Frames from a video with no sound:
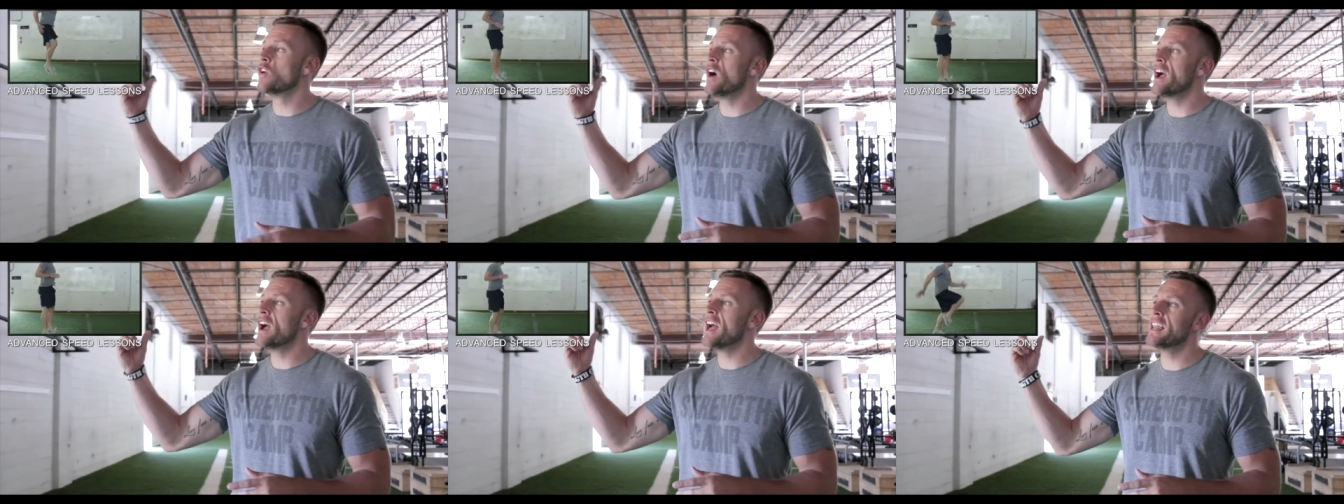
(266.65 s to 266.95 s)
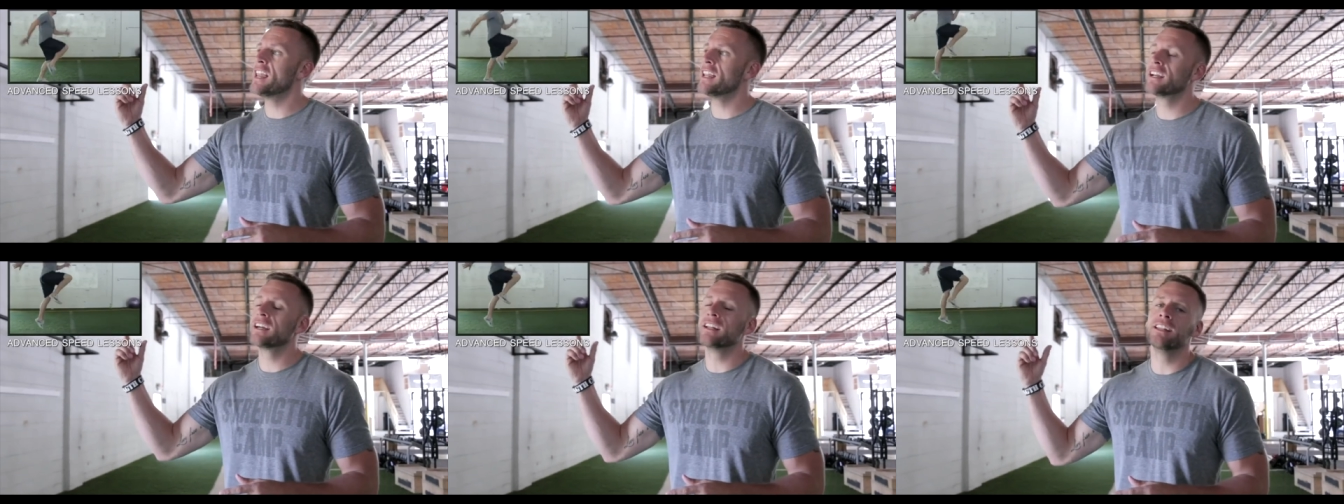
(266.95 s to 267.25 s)
go
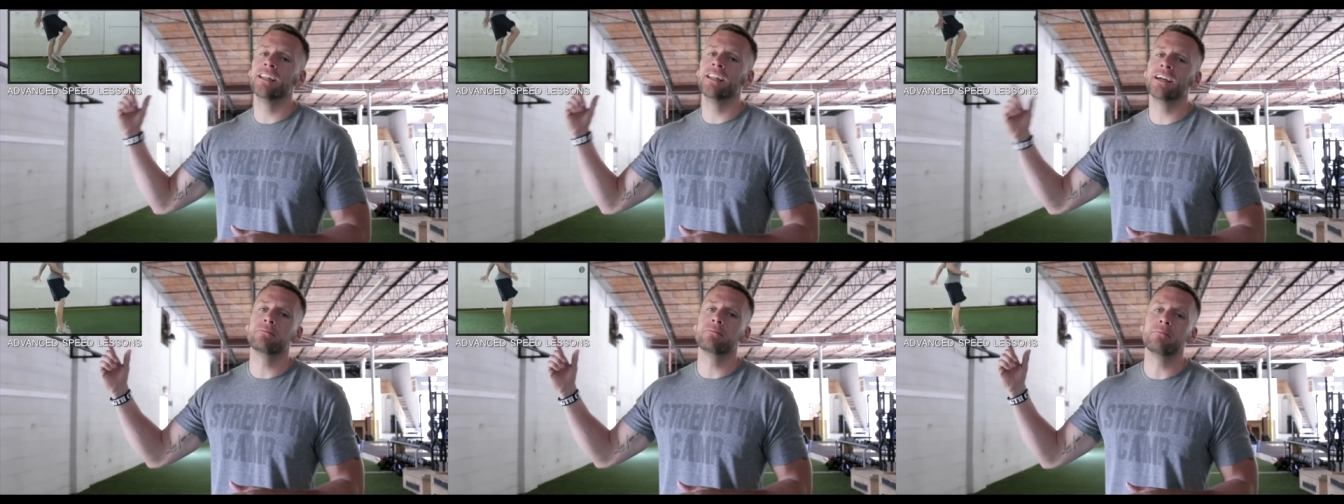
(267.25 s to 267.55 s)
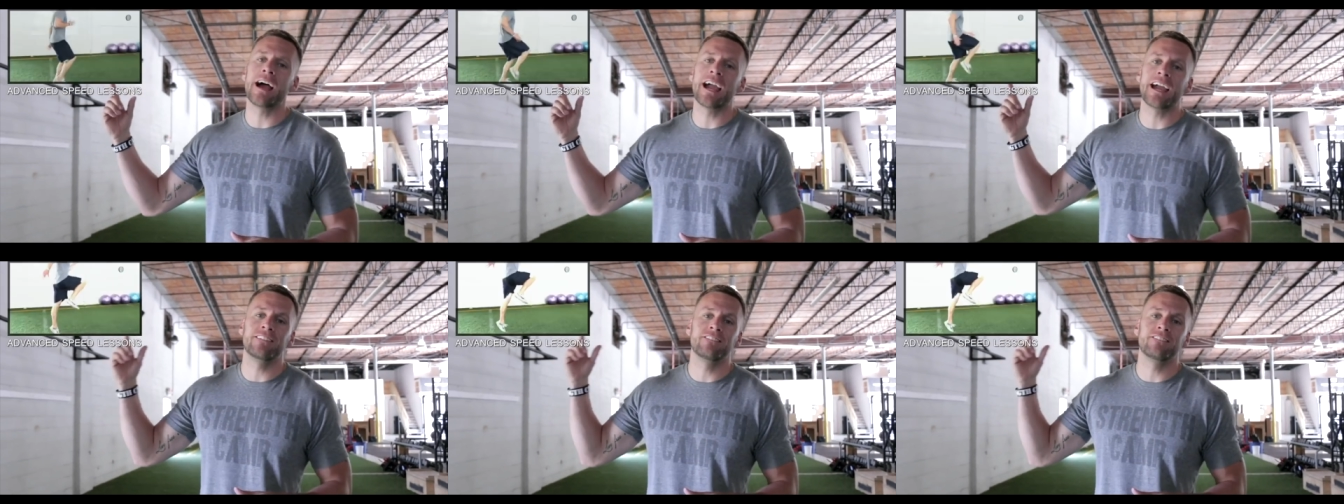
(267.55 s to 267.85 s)
ahead and click
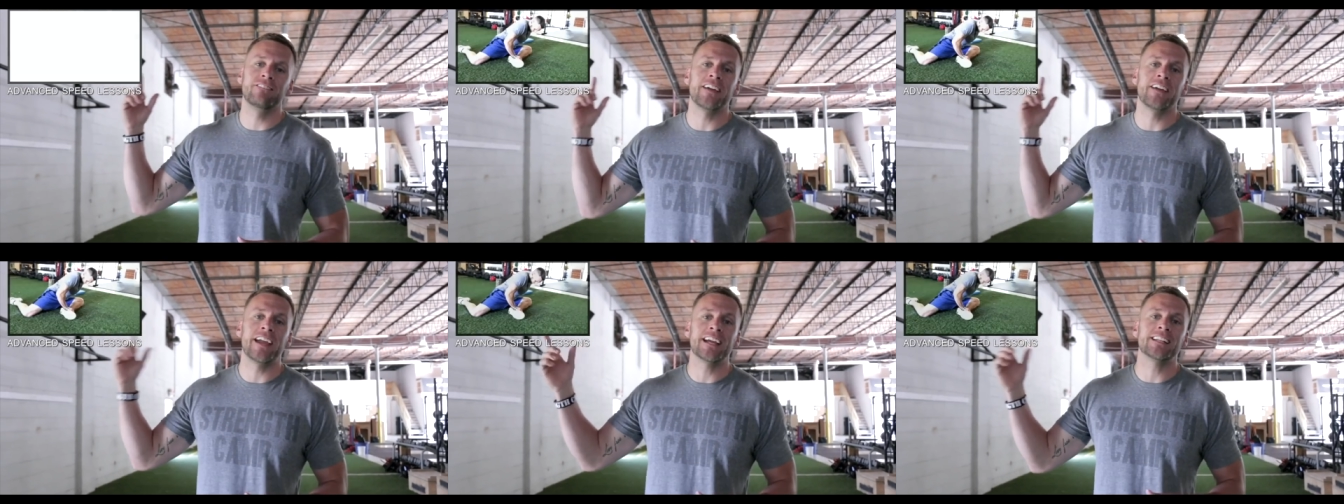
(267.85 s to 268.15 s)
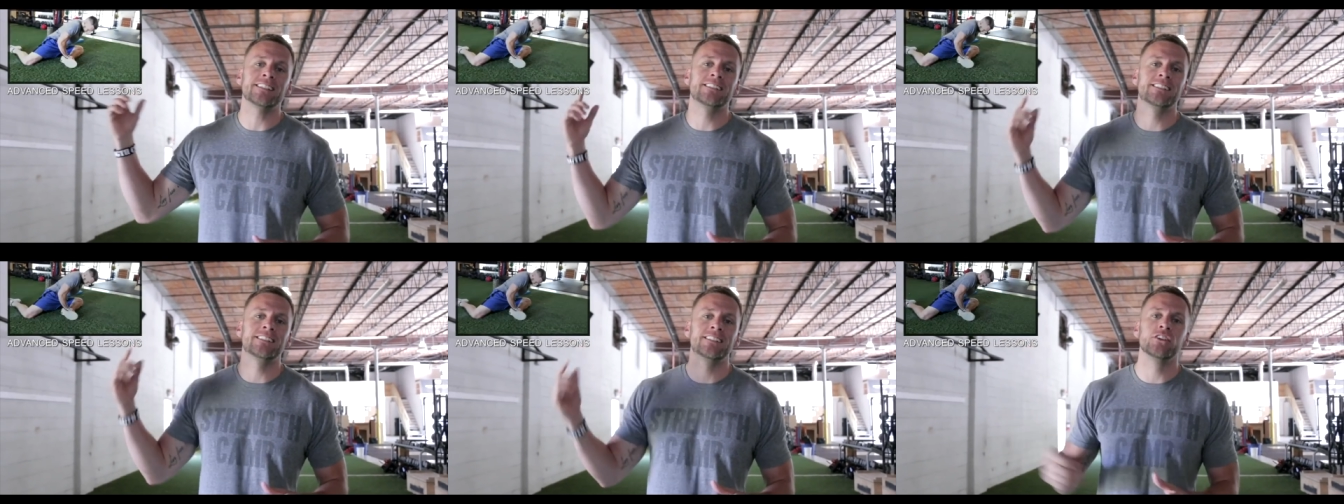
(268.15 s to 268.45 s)
my
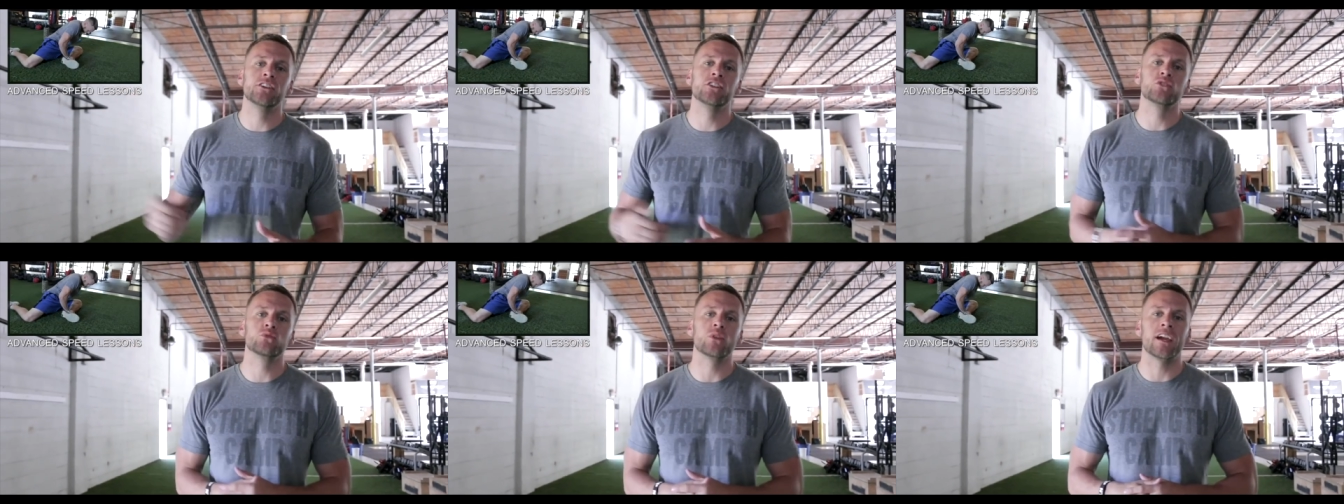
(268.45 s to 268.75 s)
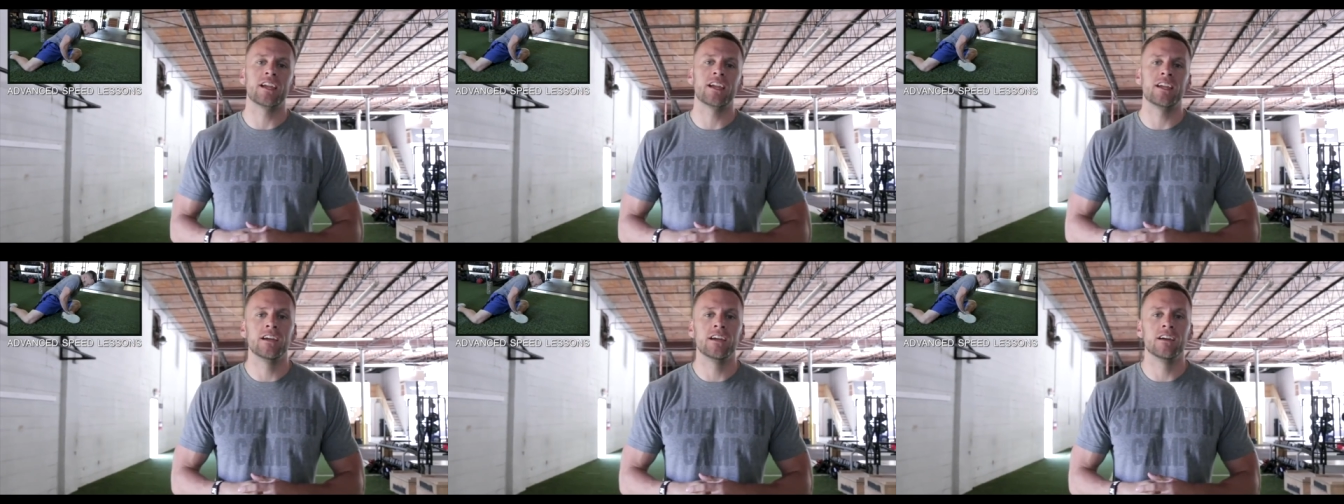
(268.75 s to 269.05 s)
advanced series
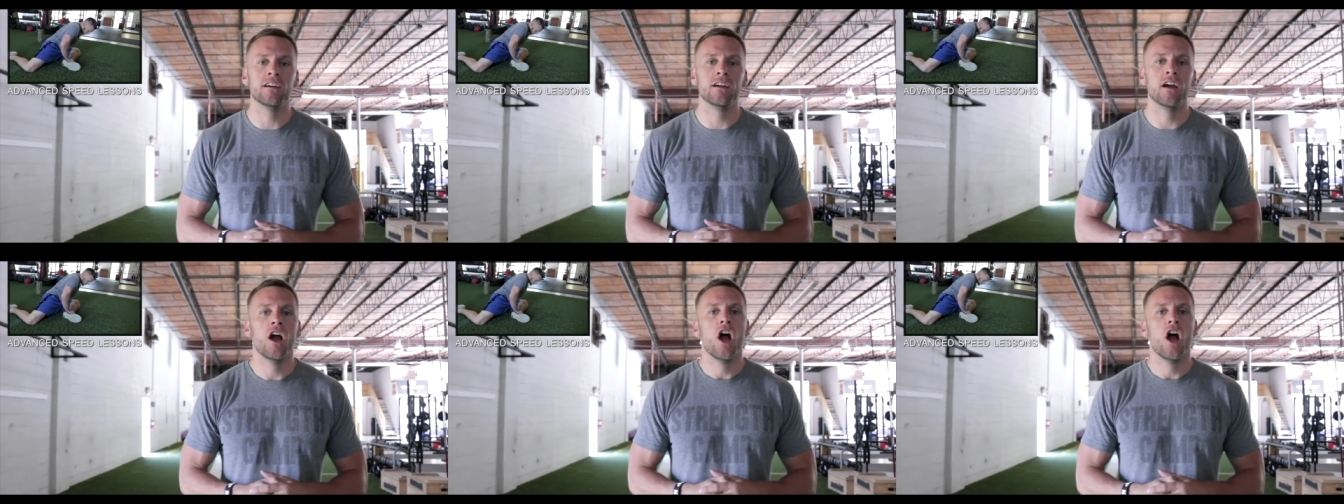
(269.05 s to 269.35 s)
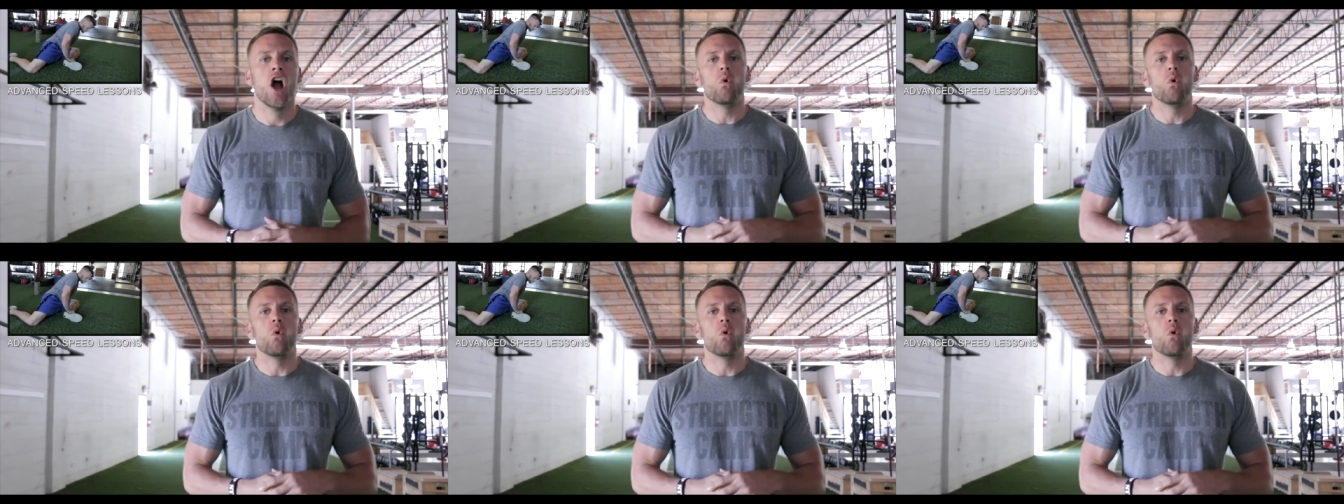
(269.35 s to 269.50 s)
right here